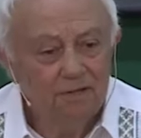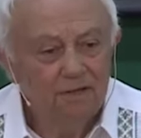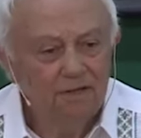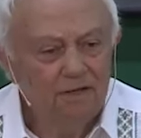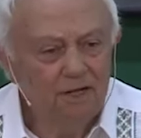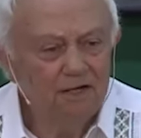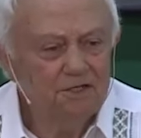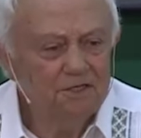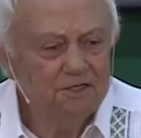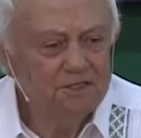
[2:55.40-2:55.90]

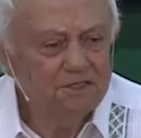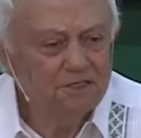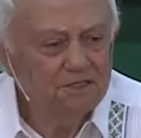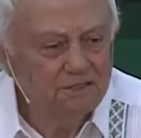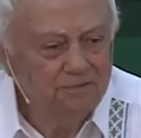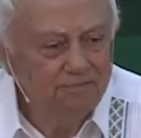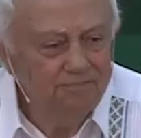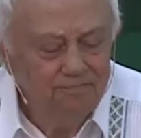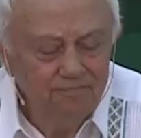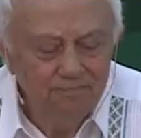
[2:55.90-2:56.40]
that's,
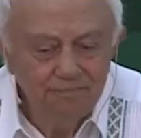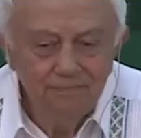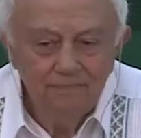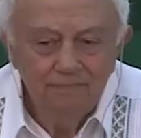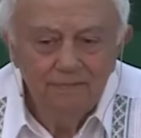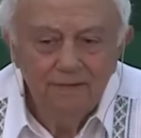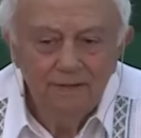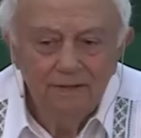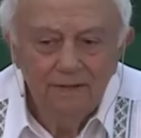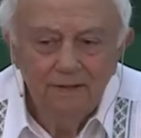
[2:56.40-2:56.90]

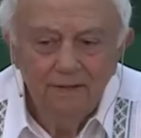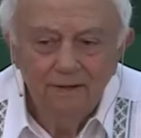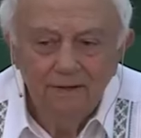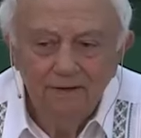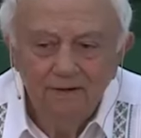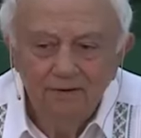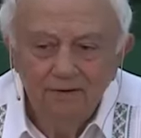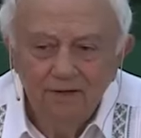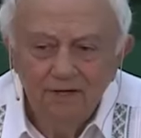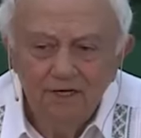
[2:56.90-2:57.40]

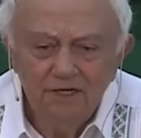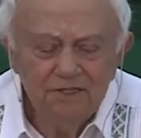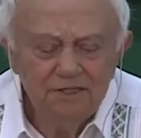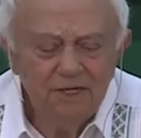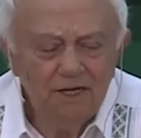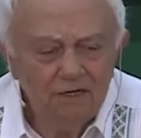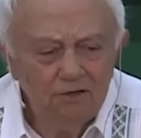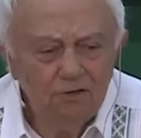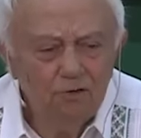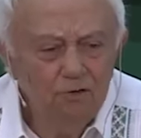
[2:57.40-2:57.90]
is
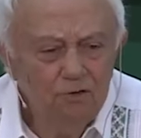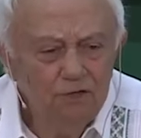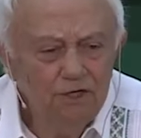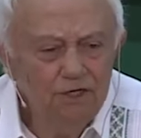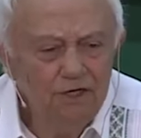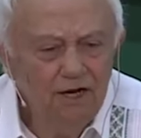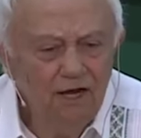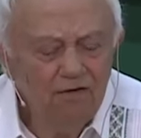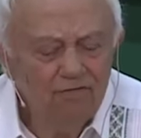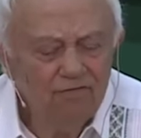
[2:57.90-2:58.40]
that good
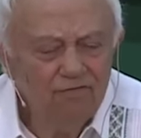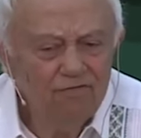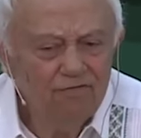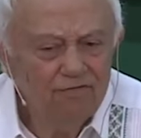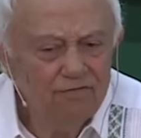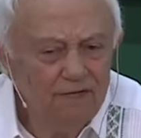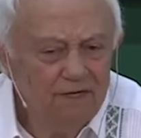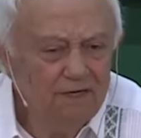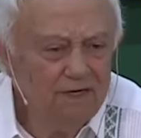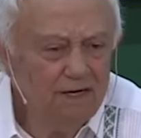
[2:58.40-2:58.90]
enough?
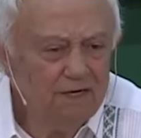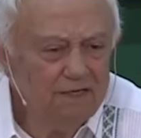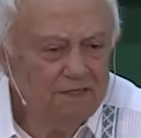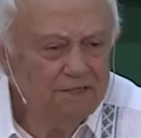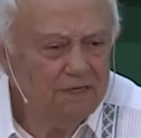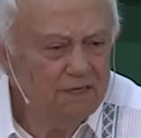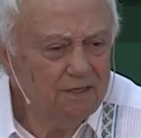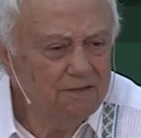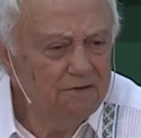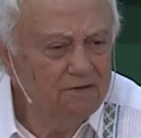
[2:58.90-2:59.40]
Then I
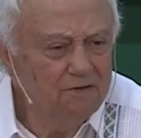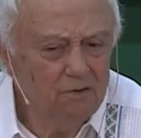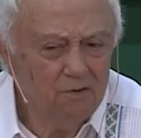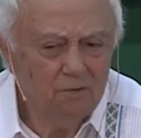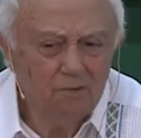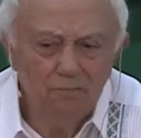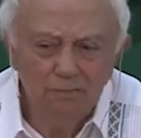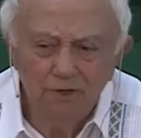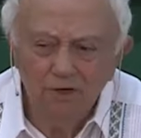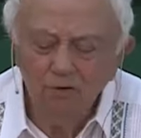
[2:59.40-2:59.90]
said
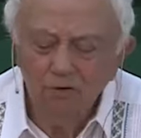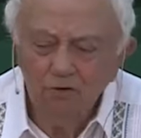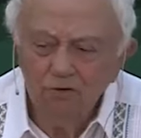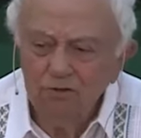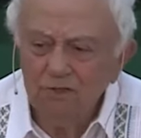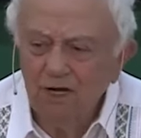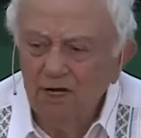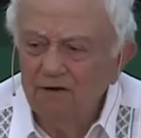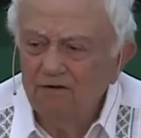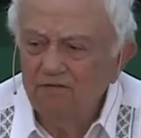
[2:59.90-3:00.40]
no,
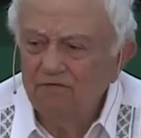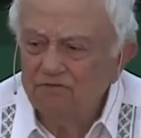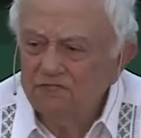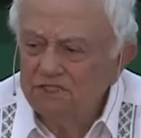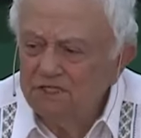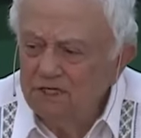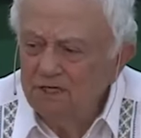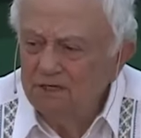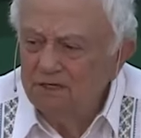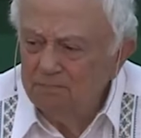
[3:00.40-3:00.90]
because I have
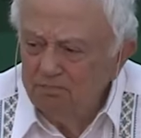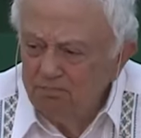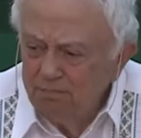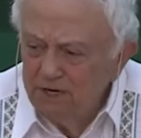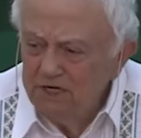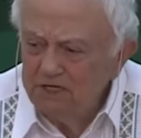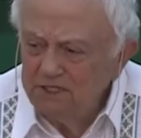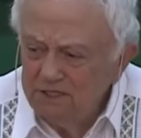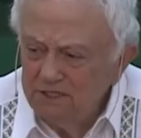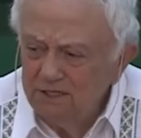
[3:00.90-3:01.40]
seen
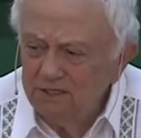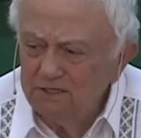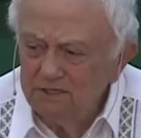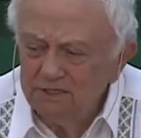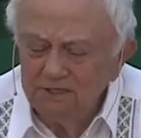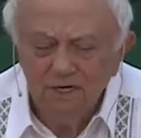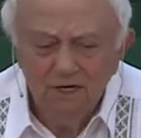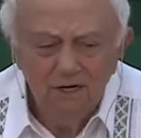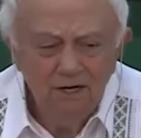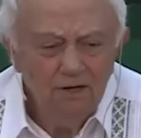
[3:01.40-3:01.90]

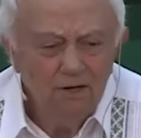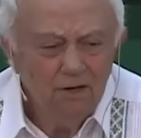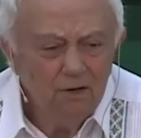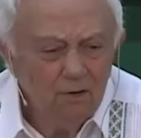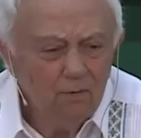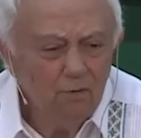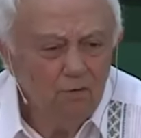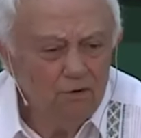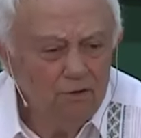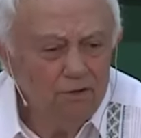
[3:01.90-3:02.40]
patients
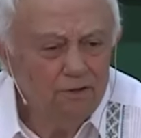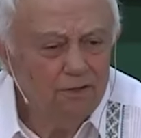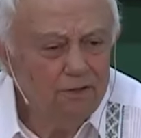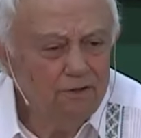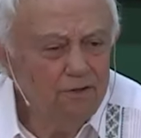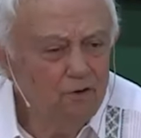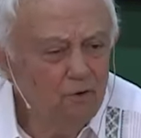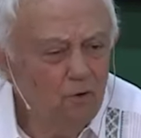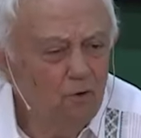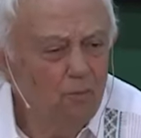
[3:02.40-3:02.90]
with
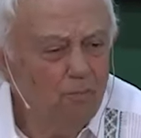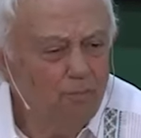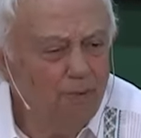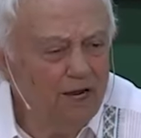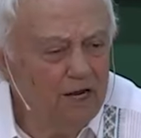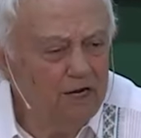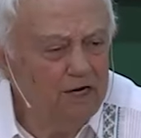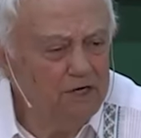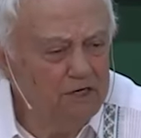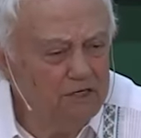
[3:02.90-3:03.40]
no
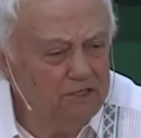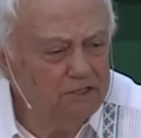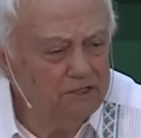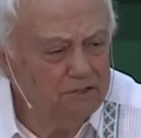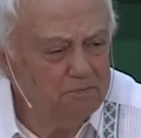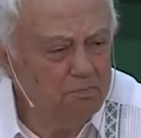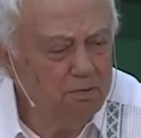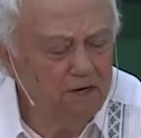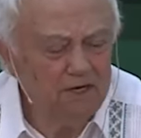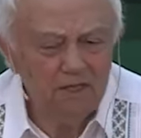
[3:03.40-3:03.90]

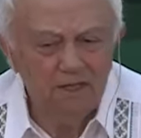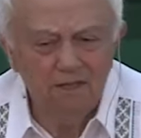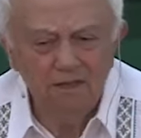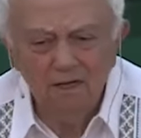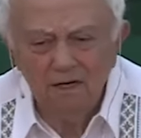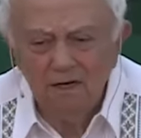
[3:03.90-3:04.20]
pains, but they